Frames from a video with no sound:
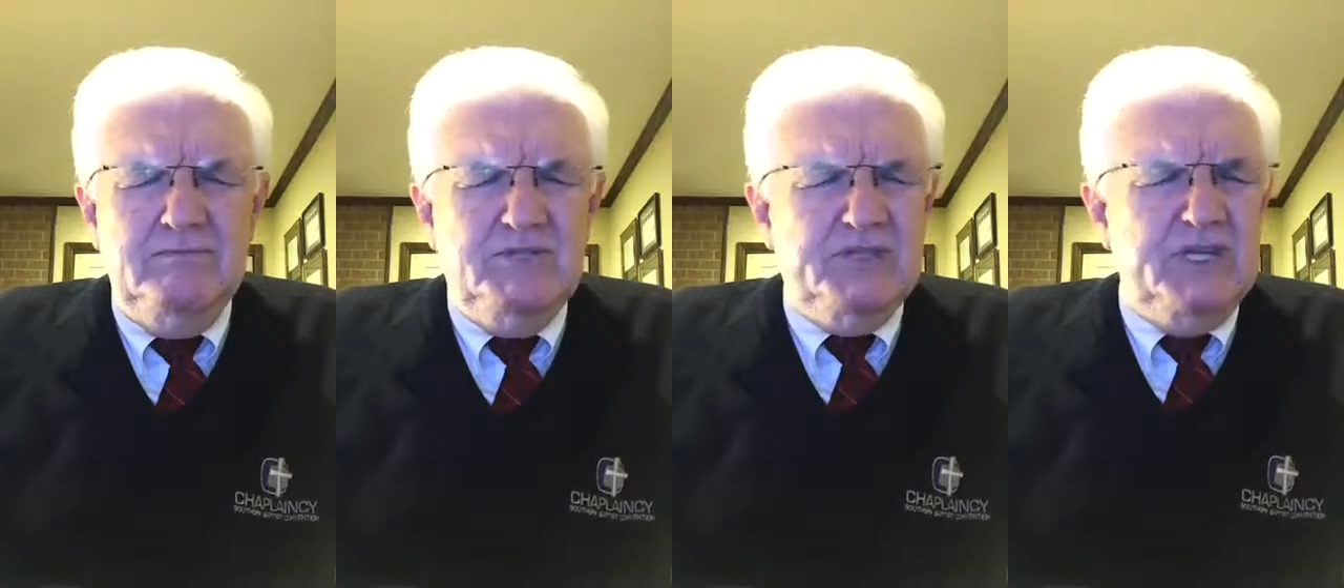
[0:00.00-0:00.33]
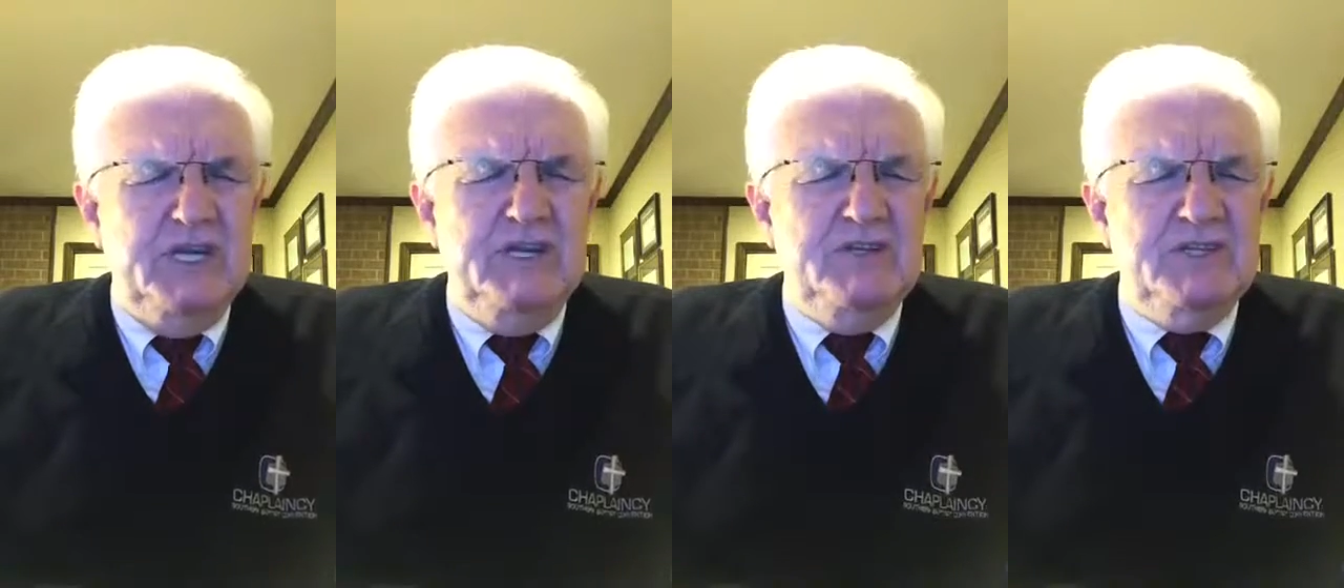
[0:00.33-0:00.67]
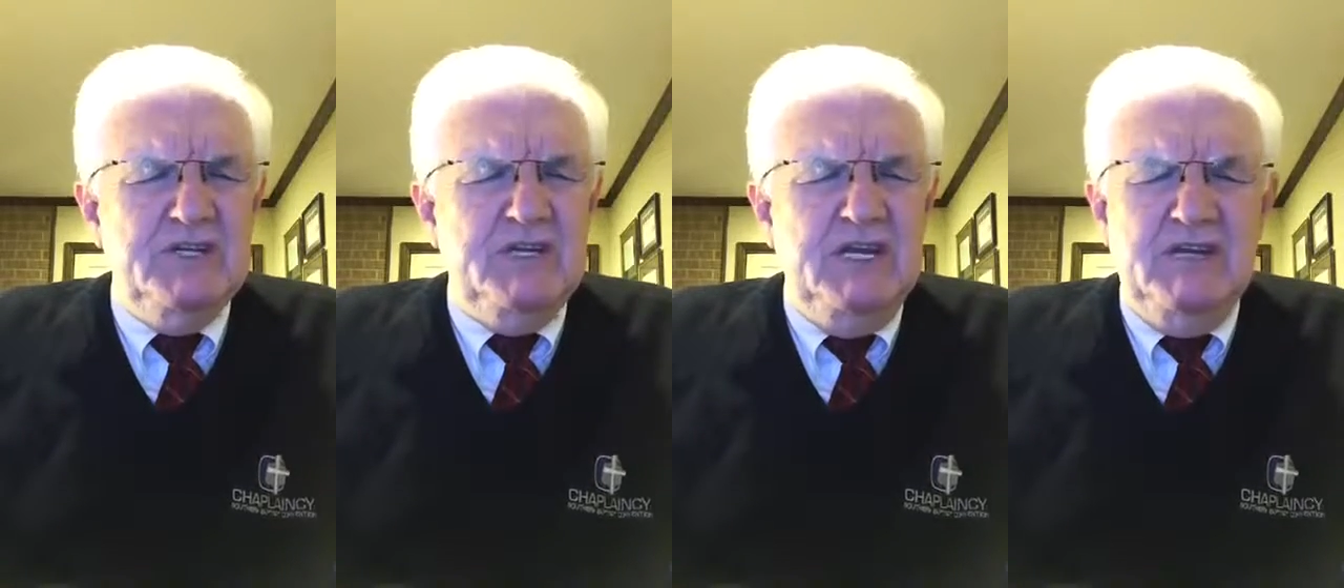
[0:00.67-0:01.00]

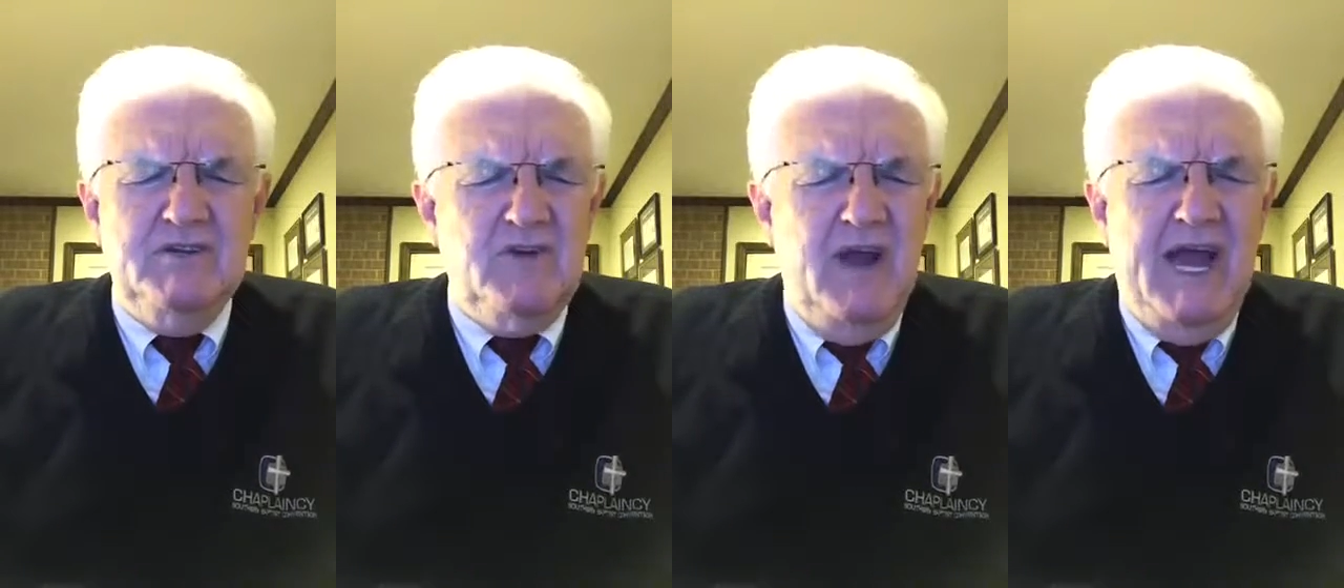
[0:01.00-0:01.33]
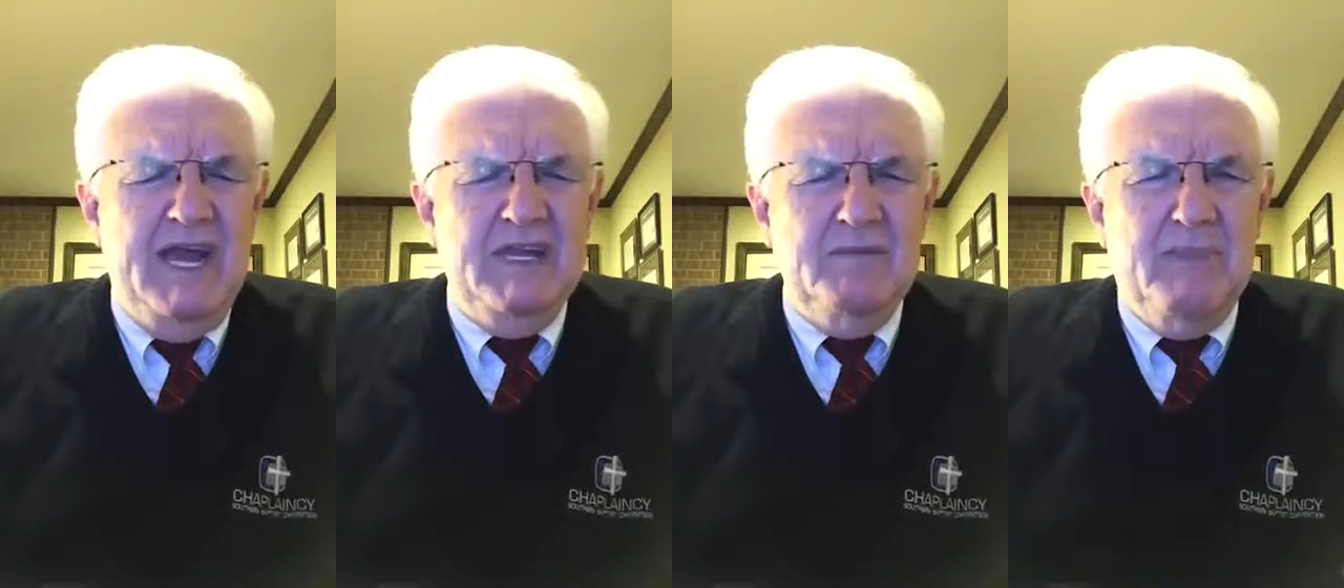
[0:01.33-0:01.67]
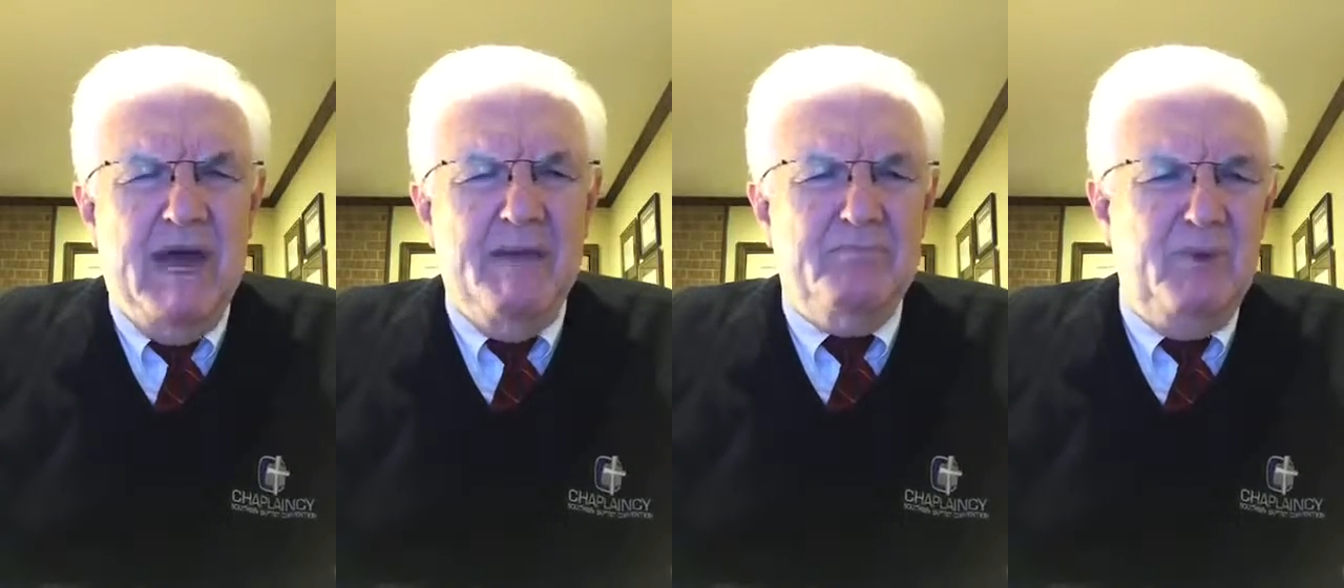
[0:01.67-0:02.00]
season in trying to buy